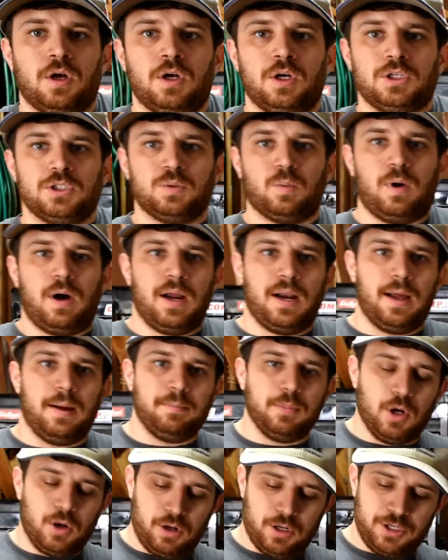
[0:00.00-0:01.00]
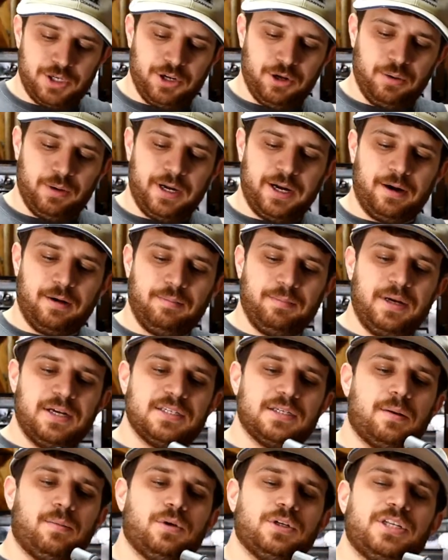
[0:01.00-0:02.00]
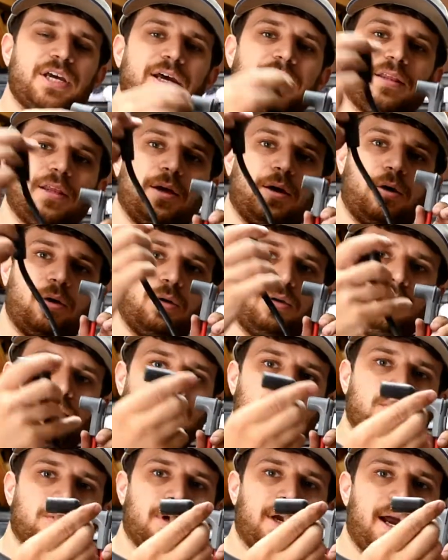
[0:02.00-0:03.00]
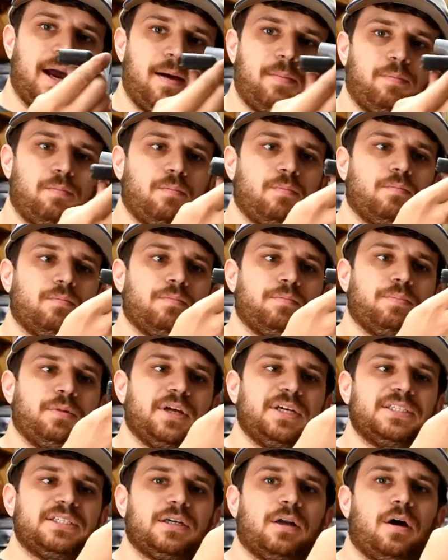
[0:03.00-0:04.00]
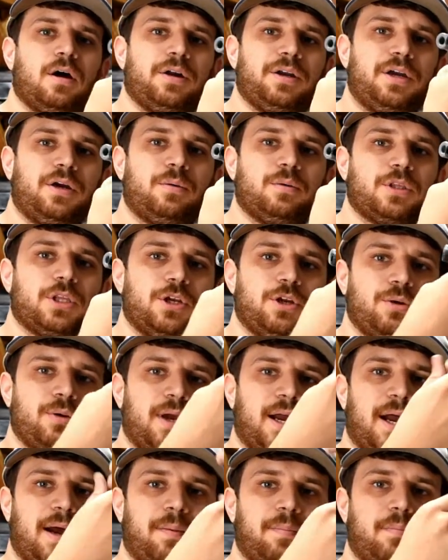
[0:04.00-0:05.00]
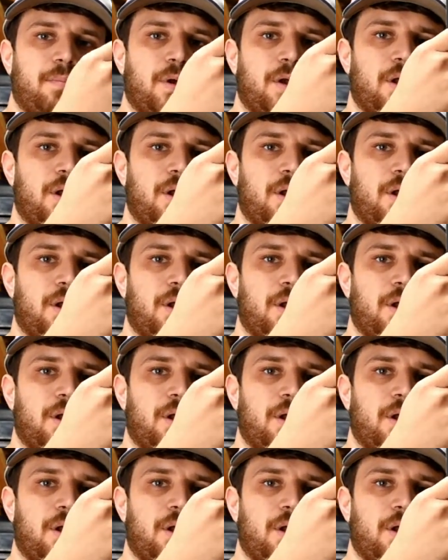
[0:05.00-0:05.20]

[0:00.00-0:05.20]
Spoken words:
So what I'm going to do here is I'm going to take the old cap, place it on here with the new cap,